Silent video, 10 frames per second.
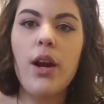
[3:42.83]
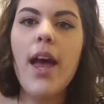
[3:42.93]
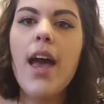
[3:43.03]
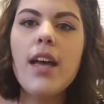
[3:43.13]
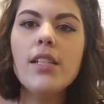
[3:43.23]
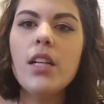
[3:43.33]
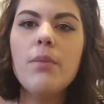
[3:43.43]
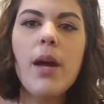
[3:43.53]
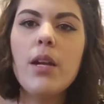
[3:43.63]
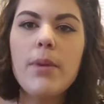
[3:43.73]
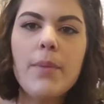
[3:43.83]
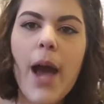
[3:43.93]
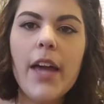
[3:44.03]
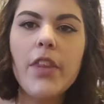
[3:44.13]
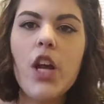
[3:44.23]
"Hey, is any, anybody
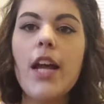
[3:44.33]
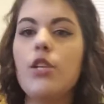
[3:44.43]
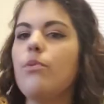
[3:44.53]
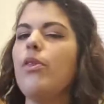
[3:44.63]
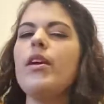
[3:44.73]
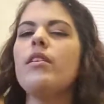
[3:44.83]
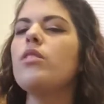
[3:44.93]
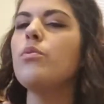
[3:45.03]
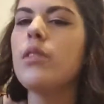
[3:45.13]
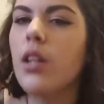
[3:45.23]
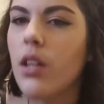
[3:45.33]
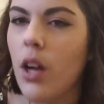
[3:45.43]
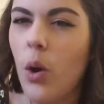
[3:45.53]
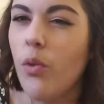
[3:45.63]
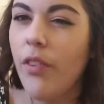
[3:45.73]
back there?" And you'd think this was going to
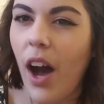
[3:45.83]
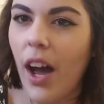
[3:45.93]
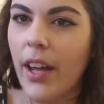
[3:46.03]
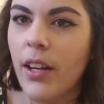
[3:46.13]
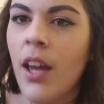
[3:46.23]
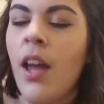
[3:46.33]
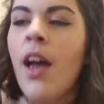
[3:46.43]
go fine.